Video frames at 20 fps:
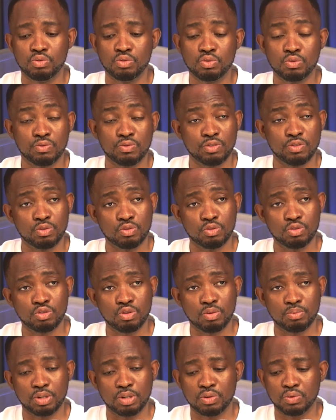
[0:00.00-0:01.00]
If you use your
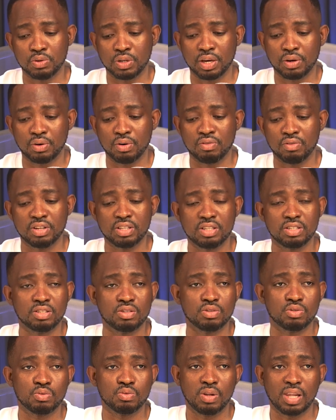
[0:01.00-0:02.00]
menu, you can convert it
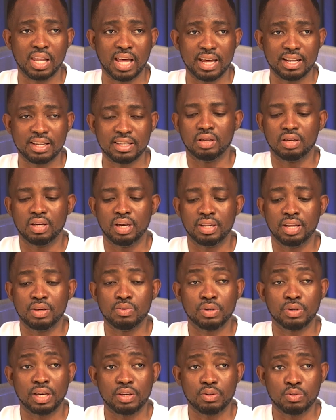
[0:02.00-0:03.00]
into LAN, and then you
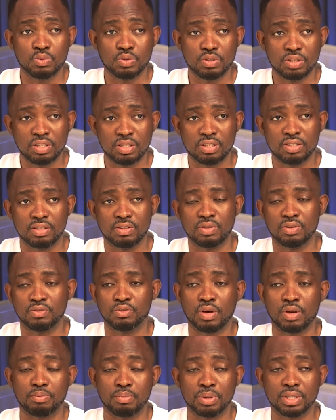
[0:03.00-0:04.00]
can use it if
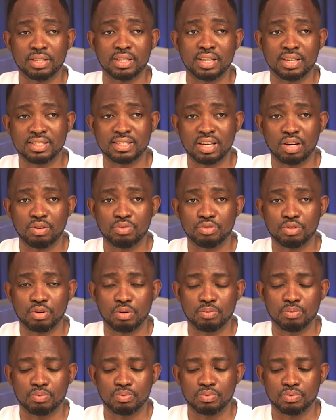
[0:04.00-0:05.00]
you are picking a sound
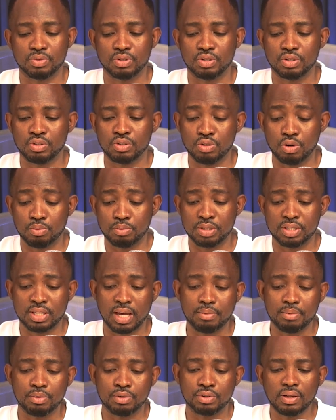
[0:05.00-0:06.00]
from your mixer
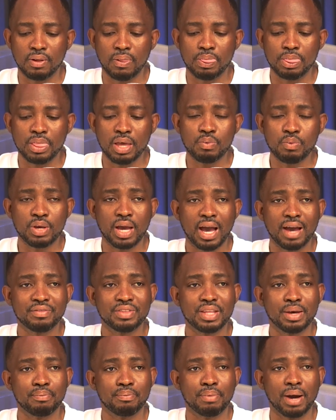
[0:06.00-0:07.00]
board. Then we have
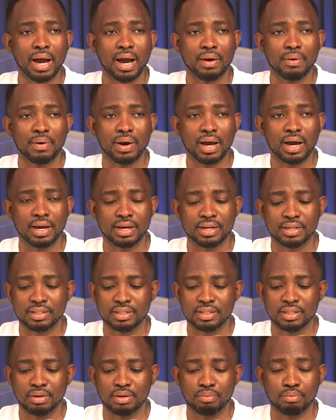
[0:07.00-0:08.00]
the power
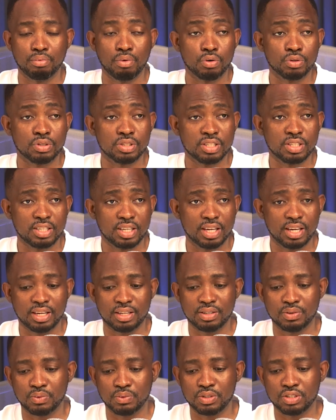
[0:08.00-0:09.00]
port here,
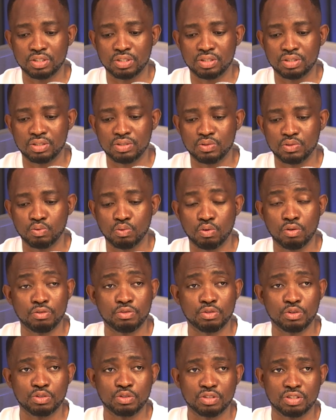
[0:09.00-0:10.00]
which is 12
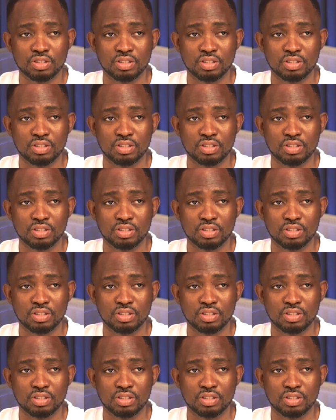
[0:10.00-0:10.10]
volts.